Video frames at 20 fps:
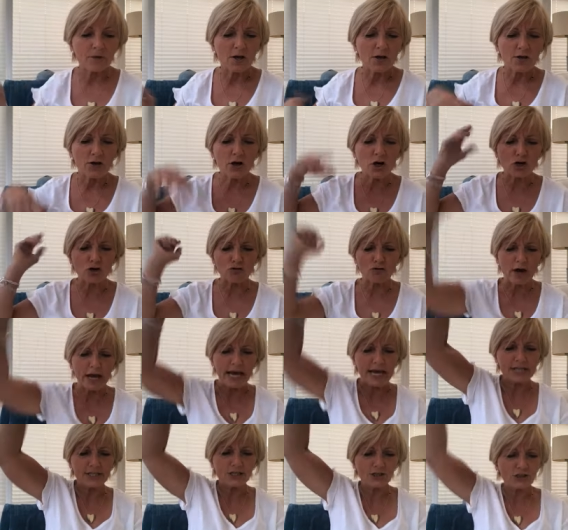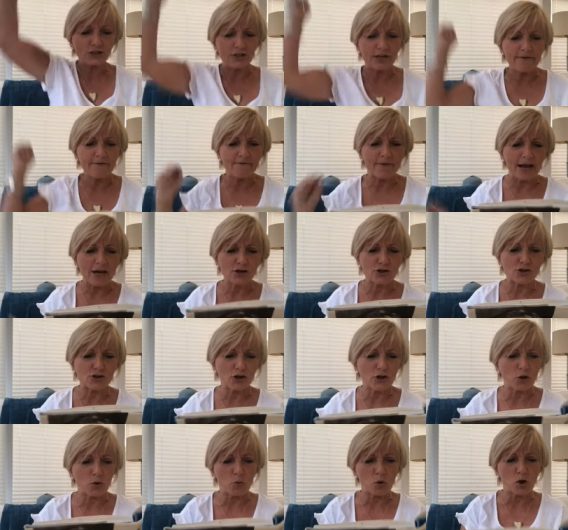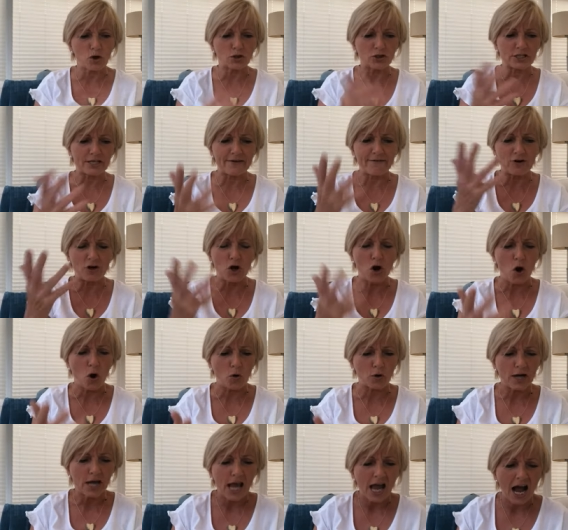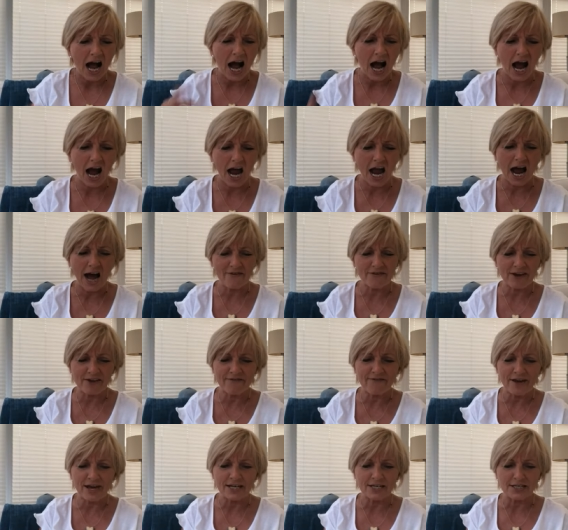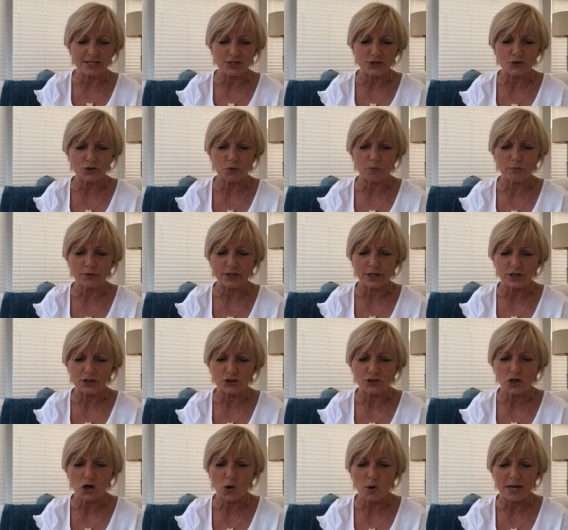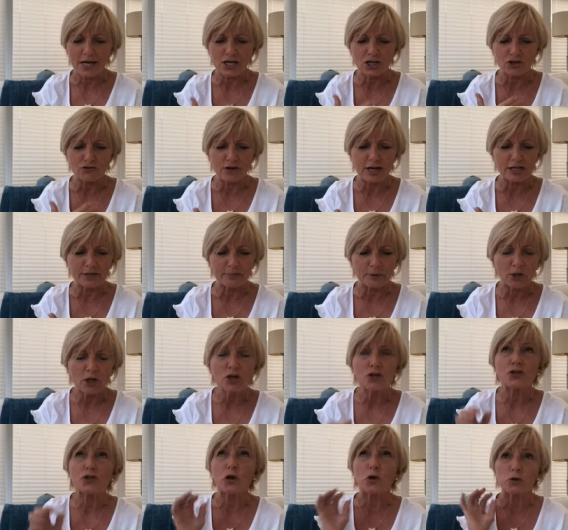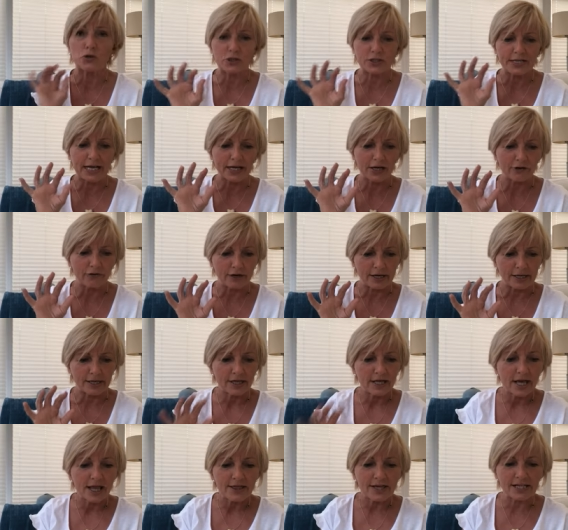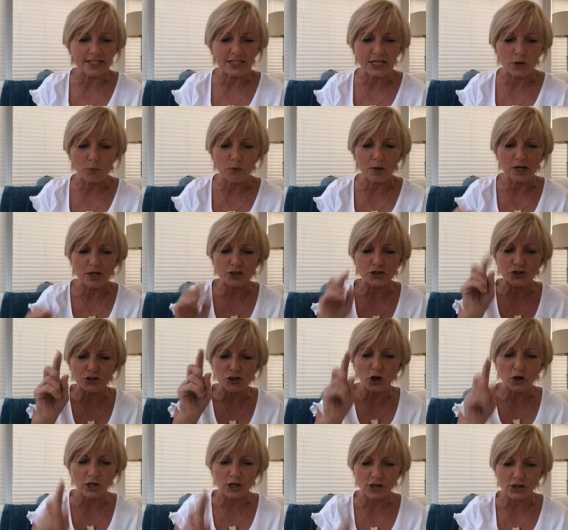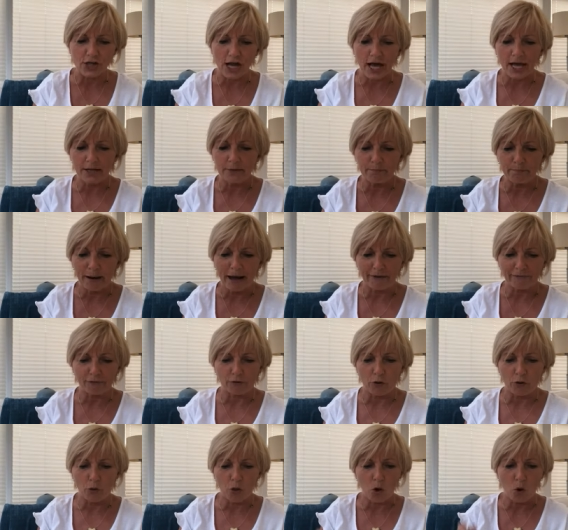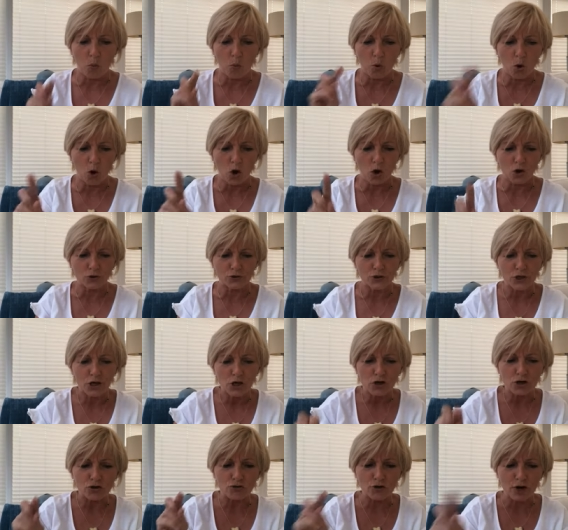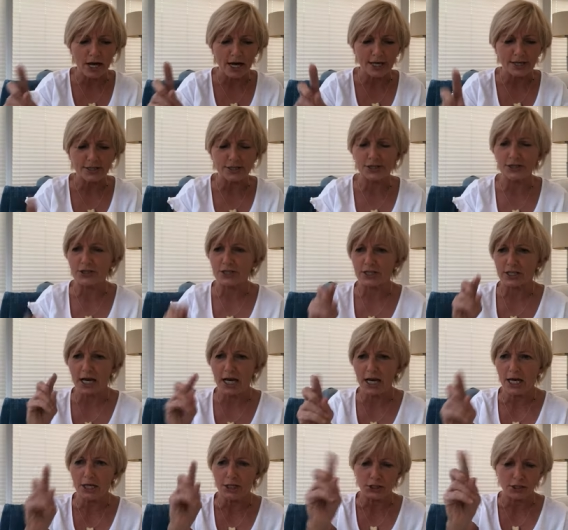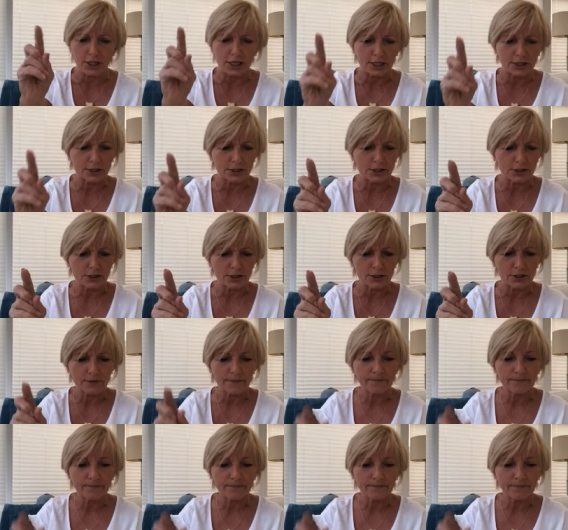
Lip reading: "The greatest invention the world has ever known. I have invented something so incredible, so staggering, that it will astonish and baffle the world's greatest scientists."